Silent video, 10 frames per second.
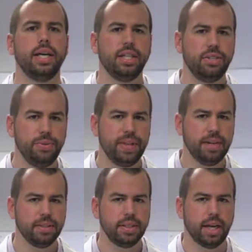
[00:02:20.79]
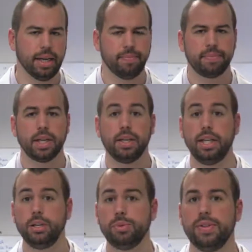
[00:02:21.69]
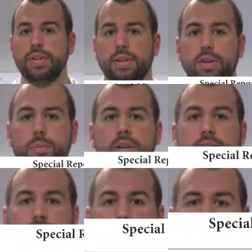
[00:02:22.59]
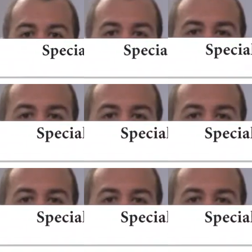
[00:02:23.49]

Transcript: In 2009, leaders within the qPCR field